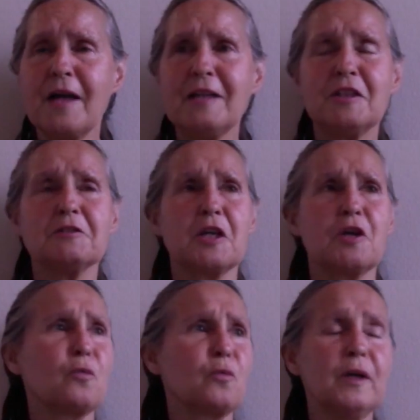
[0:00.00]
sounds like
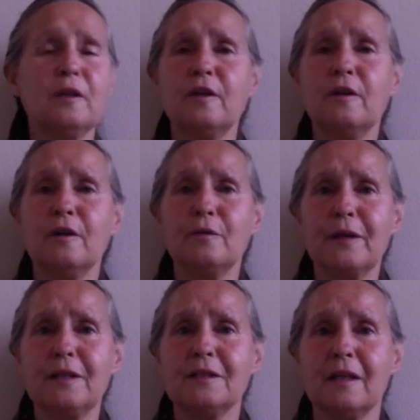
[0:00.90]
a really good
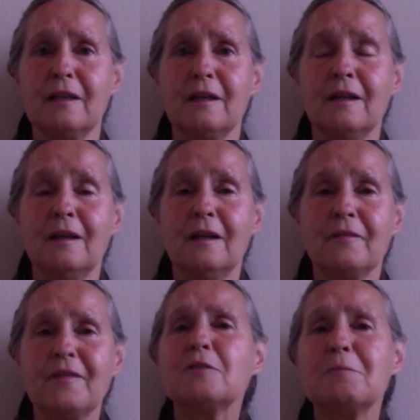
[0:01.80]
reason.
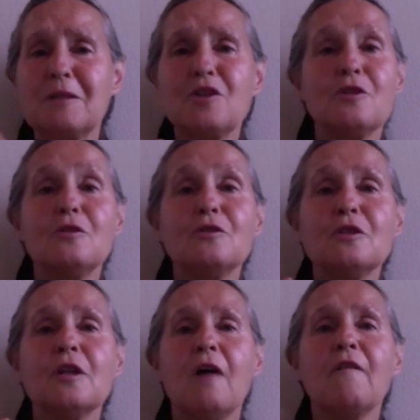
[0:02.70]
That's been
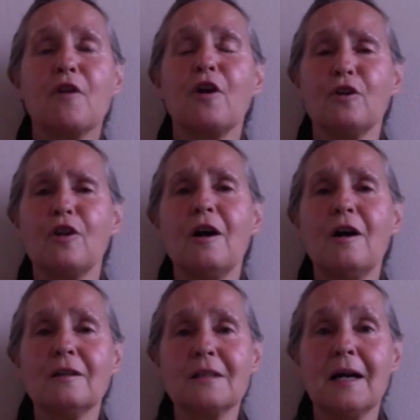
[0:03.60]
used for a
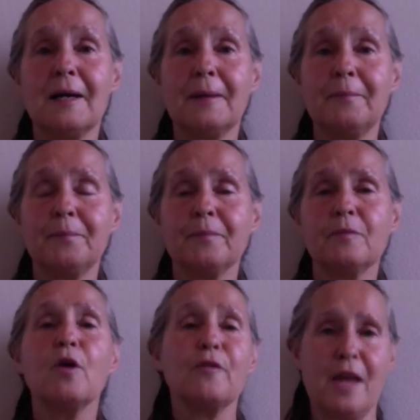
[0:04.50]
long time.
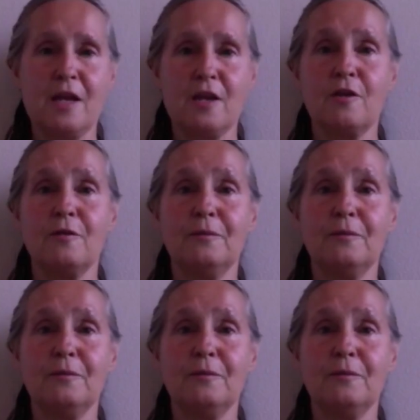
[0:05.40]
No, thank you.